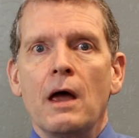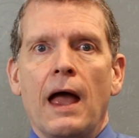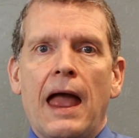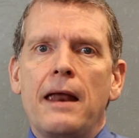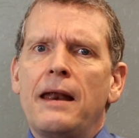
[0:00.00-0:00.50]

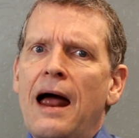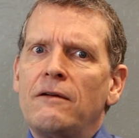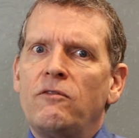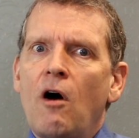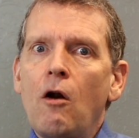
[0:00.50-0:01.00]
And out
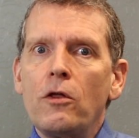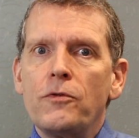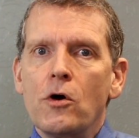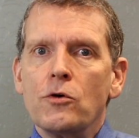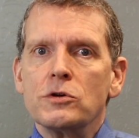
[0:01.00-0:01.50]
of all of
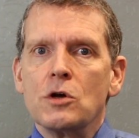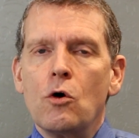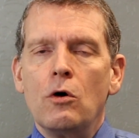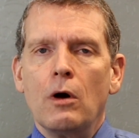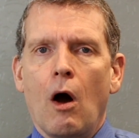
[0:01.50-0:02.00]
those,
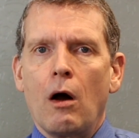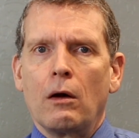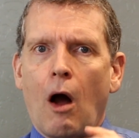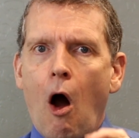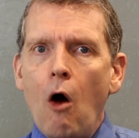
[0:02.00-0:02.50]

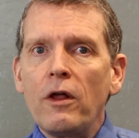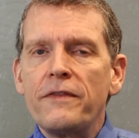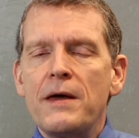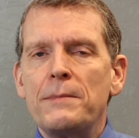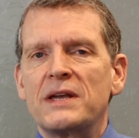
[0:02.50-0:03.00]
all of
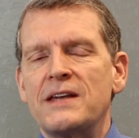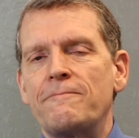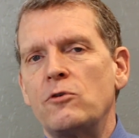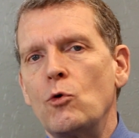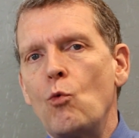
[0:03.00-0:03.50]
them except
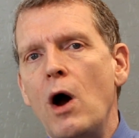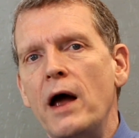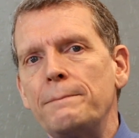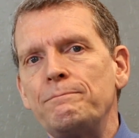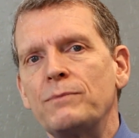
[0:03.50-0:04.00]
for
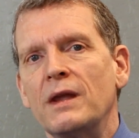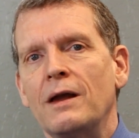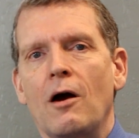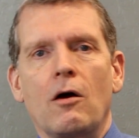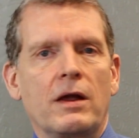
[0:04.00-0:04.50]
one
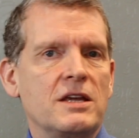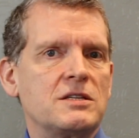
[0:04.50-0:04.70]
is a